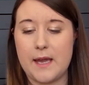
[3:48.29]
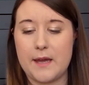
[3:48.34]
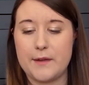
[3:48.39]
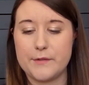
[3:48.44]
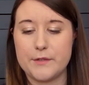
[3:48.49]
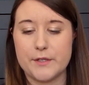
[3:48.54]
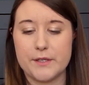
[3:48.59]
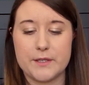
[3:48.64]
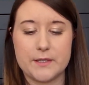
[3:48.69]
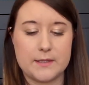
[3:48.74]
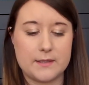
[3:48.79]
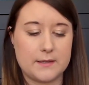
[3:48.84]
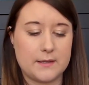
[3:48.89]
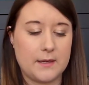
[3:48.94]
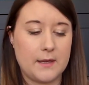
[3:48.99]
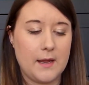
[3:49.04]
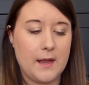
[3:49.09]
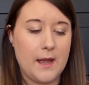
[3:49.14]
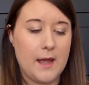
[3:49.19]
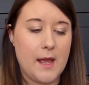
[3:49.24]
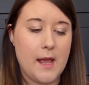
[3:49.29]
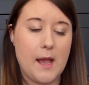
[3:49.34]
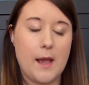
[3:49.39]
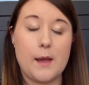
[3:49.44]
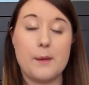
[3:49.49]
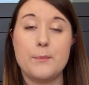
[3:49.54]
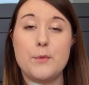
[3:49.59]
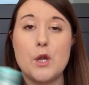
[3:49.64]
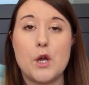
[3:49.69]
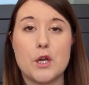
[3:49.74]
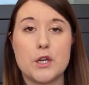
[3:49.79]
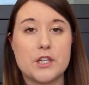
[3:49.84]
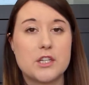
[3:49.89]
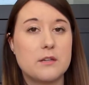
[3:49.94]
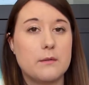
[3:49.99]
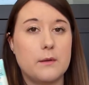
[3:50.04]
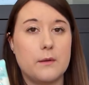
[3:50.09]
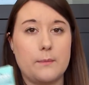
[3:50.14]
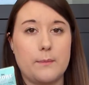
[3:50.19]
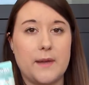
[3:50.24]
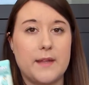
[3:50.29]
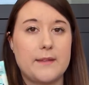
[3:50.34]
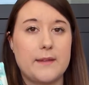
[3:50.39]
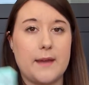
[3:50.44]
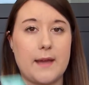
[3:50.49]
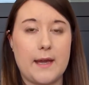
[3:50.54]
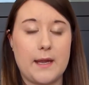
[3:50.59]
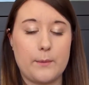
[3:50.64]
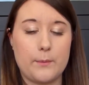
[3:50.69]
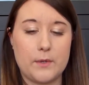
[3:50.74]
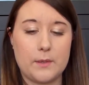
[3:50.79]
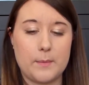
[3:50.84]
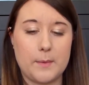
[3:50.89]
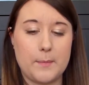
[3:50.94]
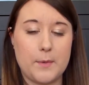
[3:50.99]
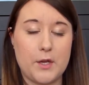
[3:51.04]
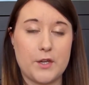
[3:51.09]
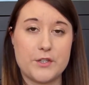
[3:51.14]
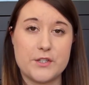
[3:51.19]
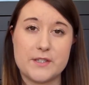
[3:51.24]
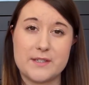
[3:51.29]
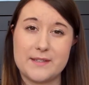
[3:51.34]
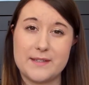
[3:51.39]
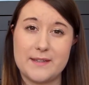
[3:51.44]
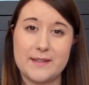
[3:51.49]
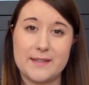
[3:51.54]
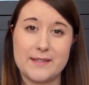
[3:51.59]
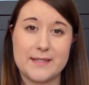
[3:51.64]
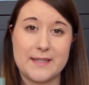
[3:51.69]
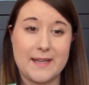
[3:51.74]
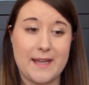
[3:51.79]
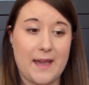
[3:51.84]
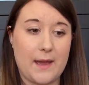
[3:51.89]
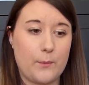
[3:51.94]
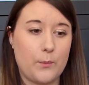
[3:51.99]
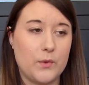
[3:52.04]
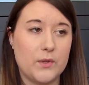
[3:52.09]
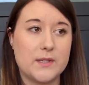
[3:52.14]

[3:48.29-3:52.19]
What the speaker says: I'm not sure whether I will be purchasing this again.